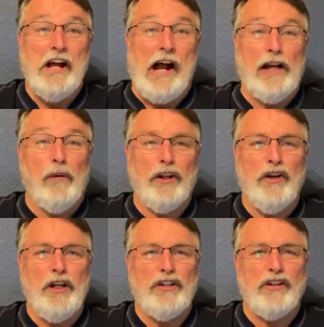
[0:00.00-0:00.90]
How you want to
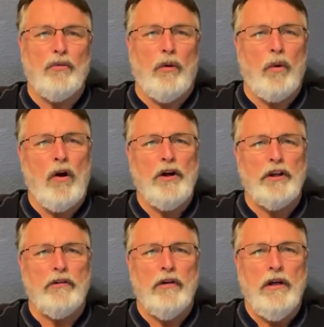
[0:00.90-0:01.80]
do it? He says, well, where are
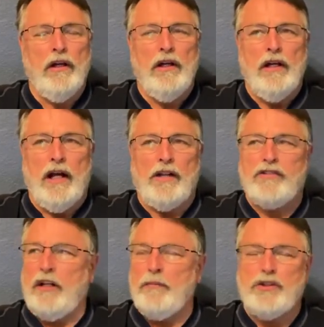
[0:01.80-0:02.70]
you? I
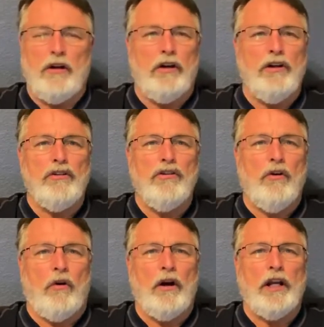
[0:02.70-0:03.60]
said, I'm Syracuse, New
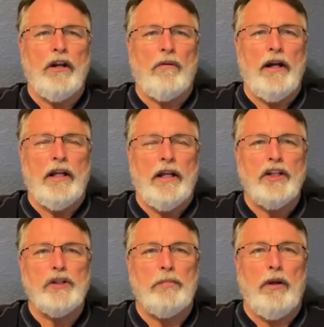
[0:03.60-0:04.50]
York, getting ready to
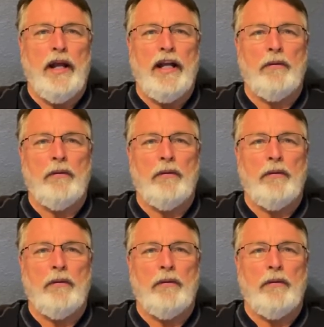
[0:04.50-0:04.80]
catch a plane.